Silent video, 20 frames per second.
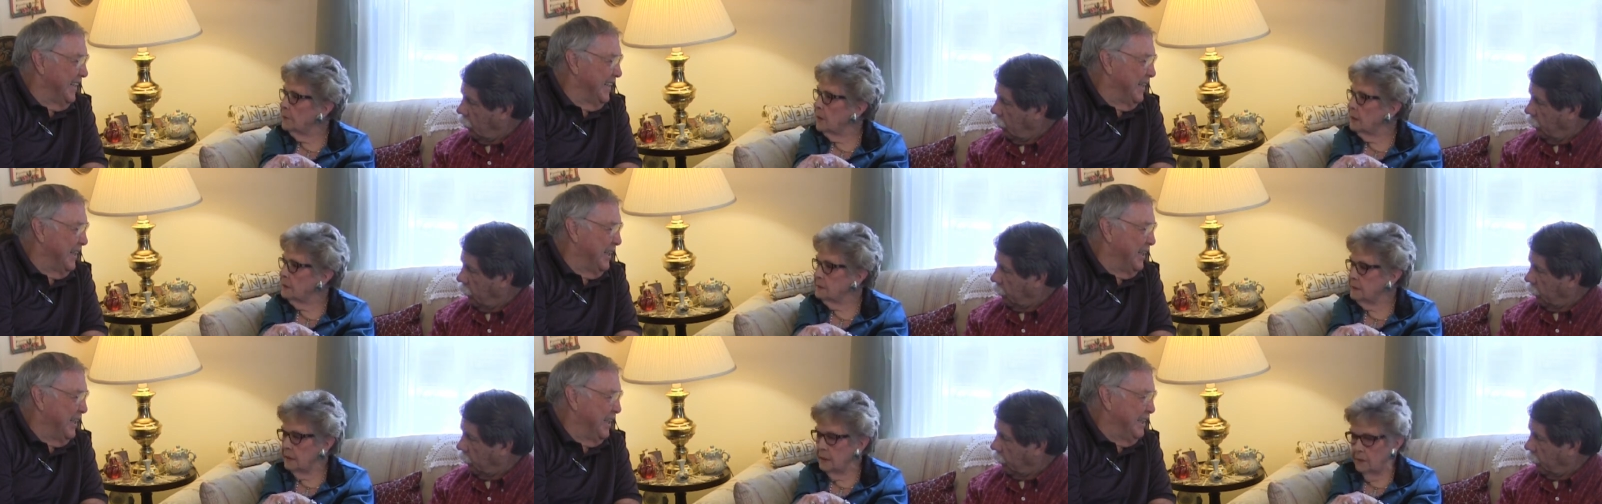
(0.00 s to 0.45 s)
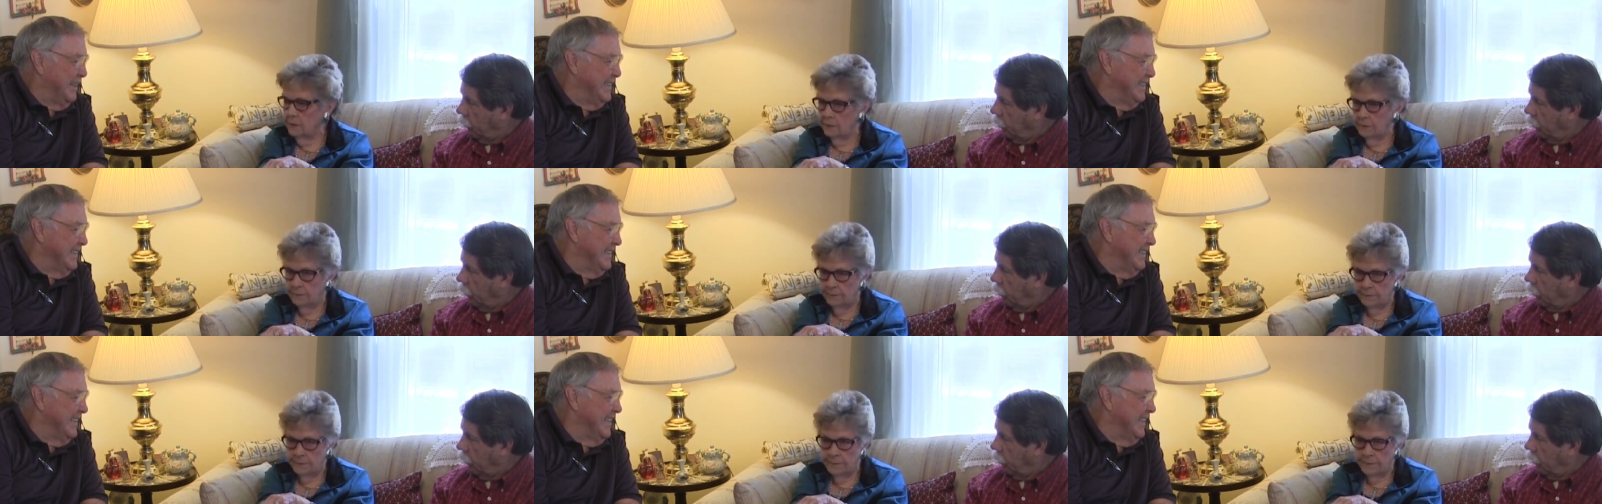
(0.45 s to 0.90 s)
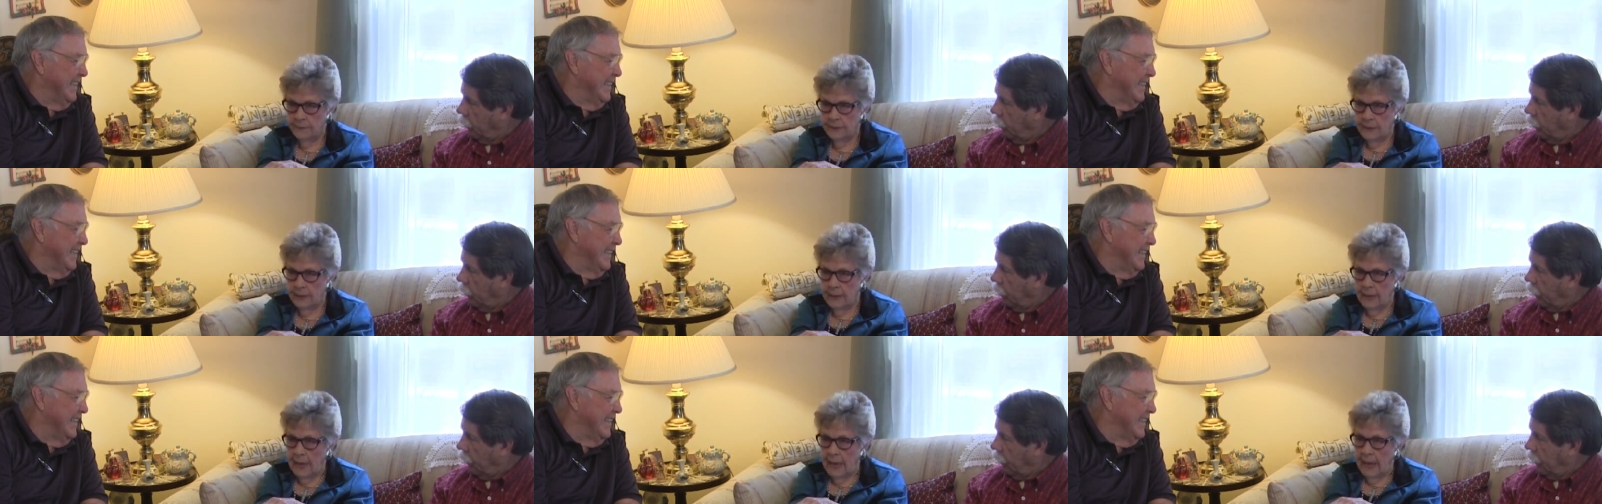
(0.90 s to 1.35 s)
Speaker 1: right there
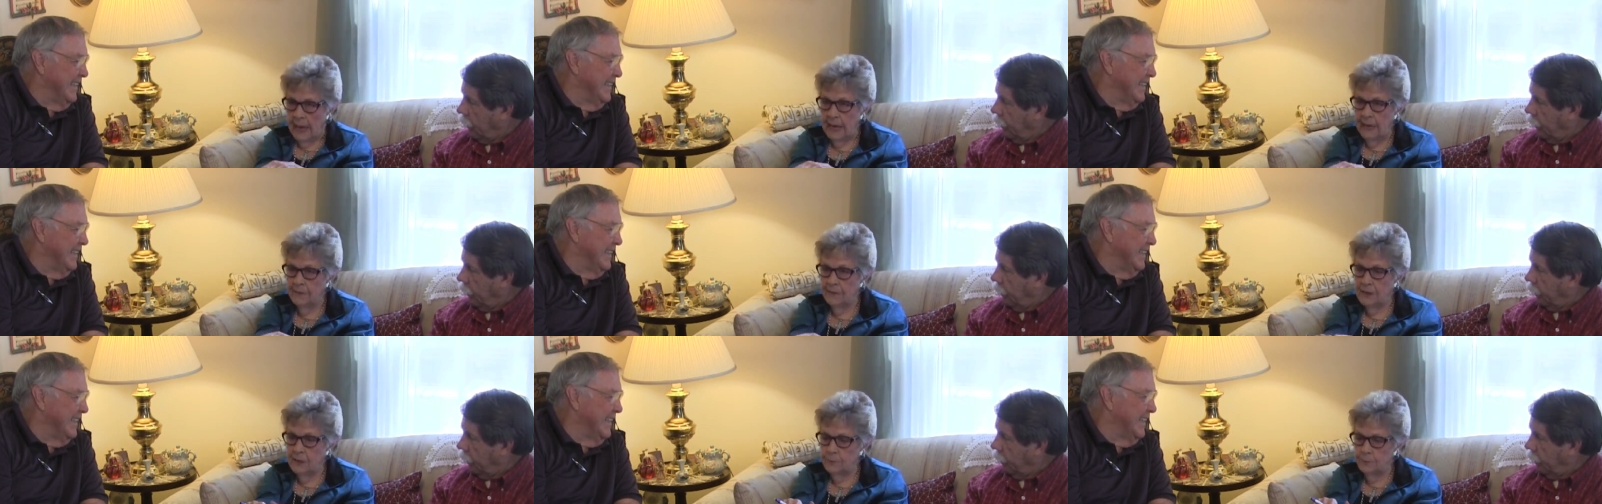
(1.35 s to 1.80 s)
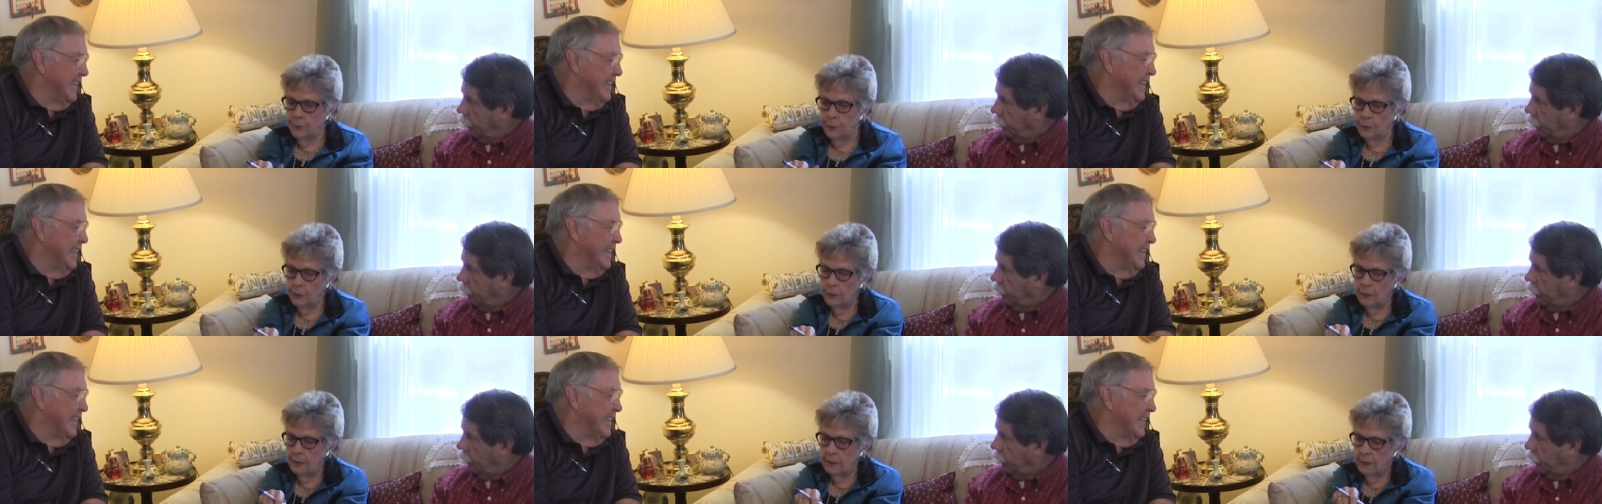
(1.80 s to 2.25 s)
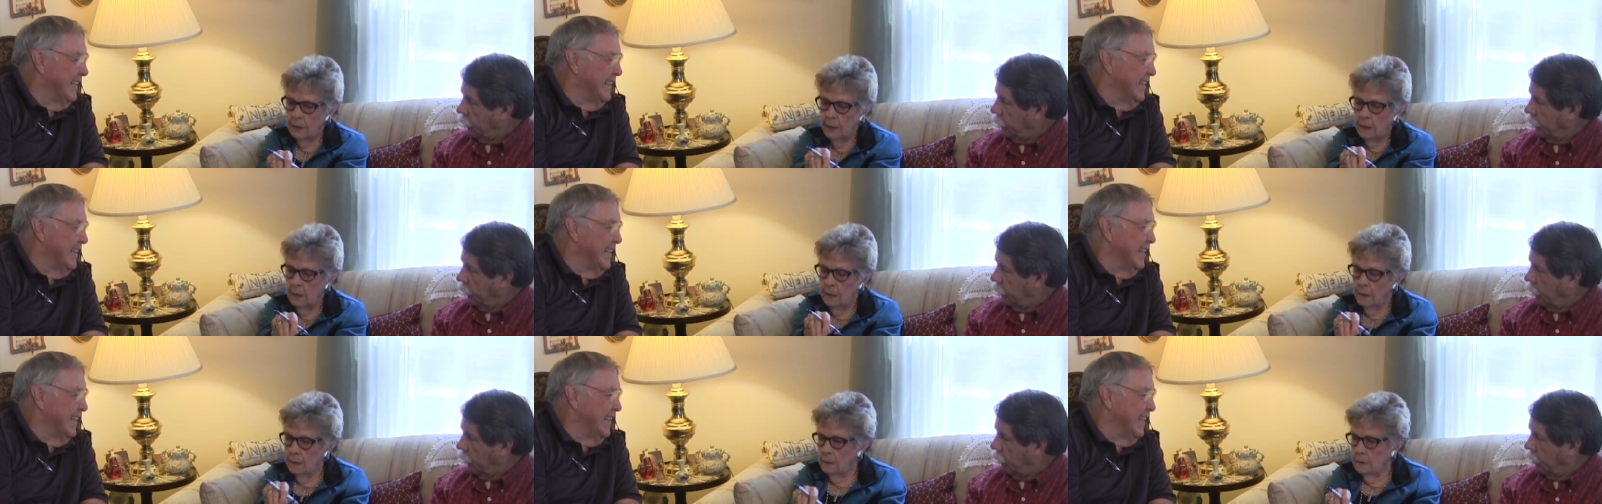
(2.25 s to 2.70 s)
and then put a
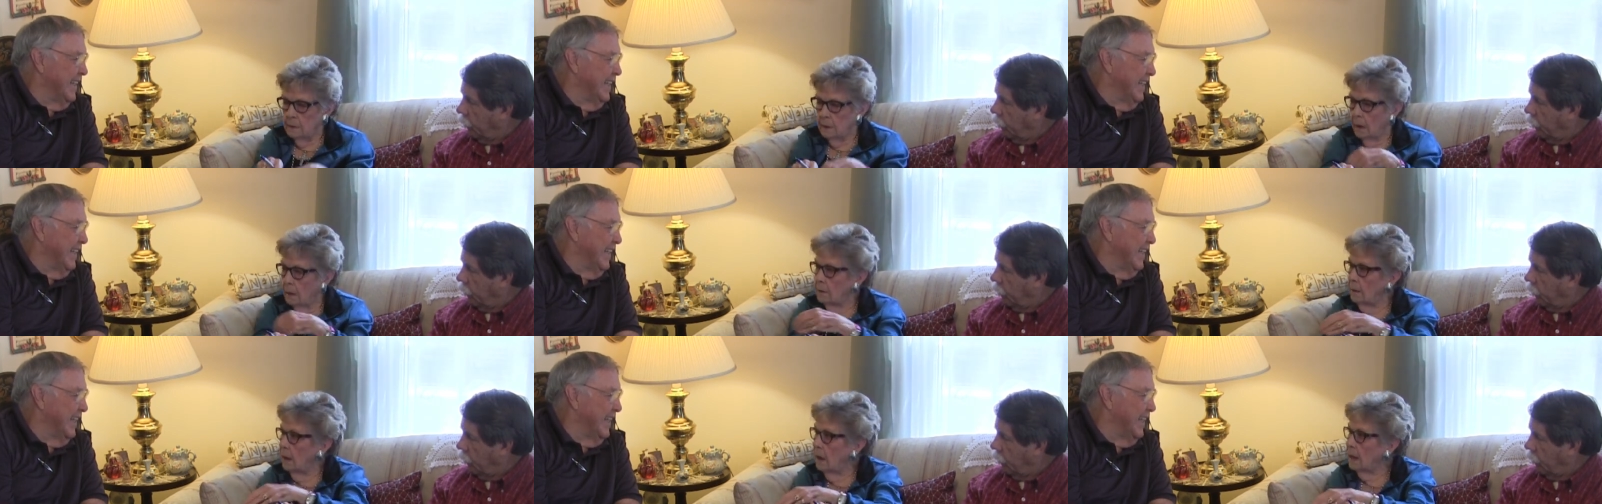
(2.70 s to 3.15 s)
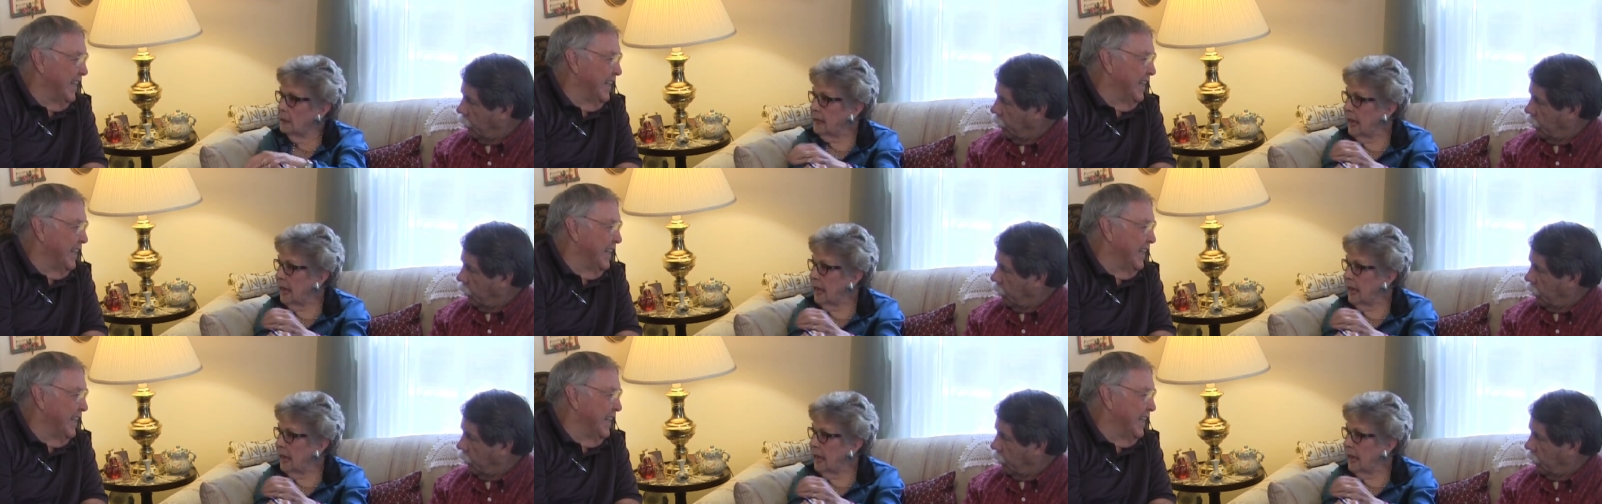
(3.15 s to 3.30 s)
a